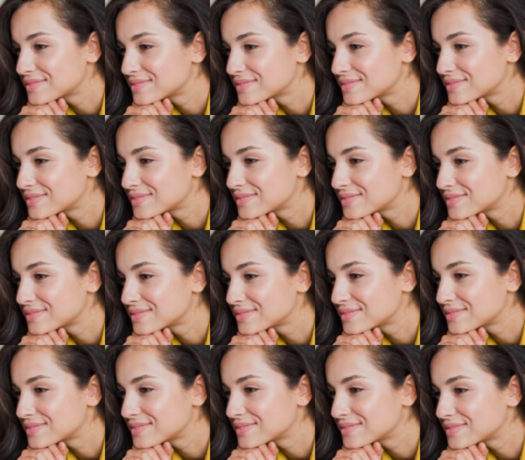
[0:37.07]

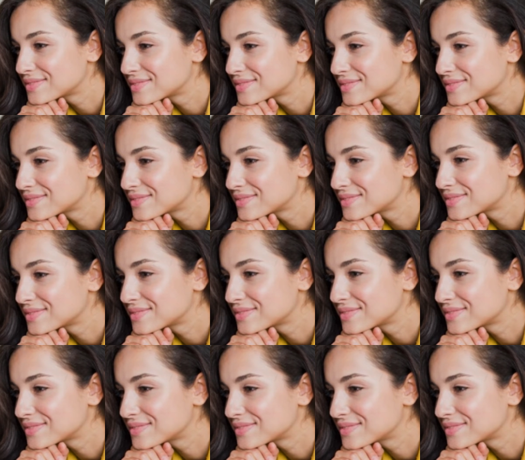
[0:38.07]

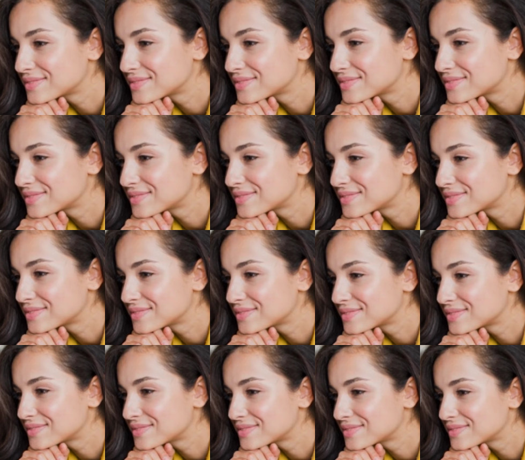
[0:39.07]

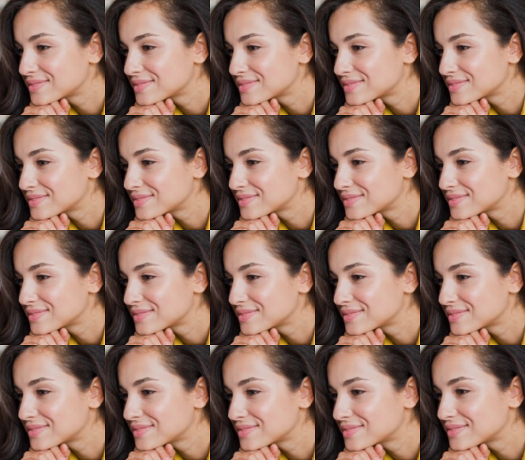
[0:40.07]

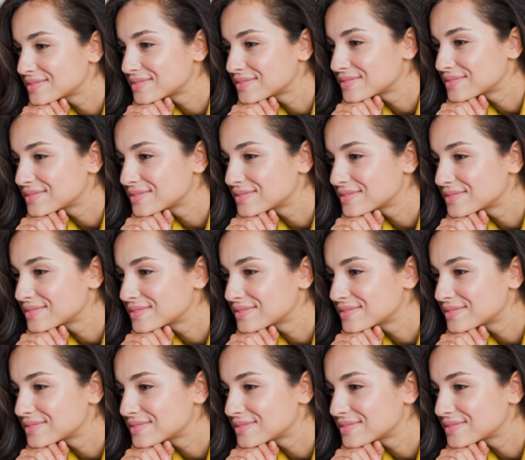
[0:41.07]
(no one is talking)